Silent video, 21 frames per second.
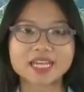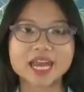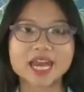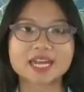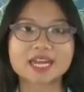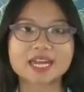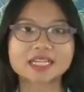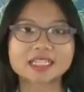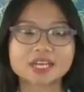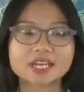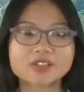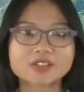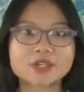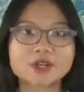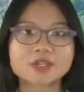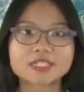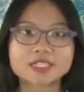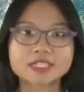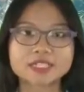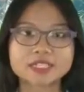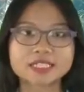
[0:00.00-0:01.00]
And working
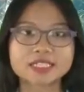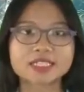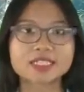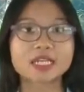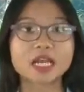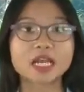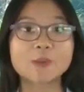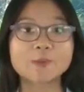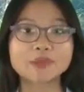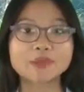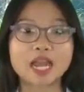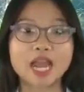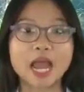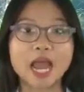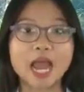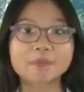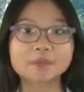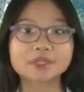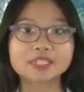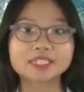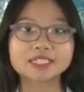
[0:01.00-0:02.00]
out with weights can
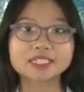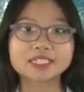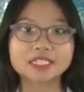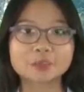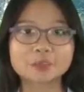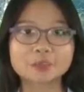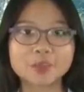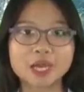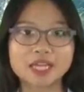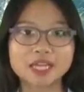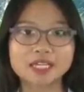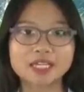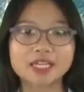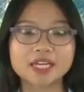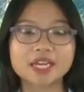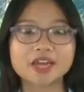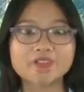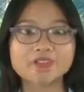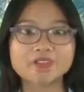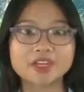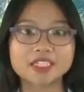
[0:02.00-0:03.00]
help boost your
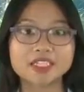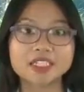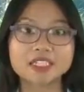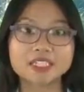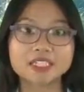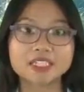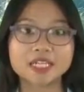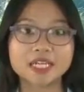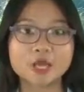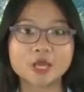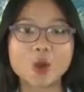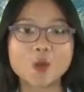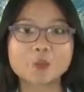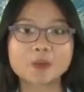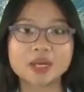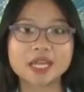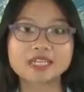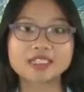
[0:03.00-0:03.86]
metabolism all day long.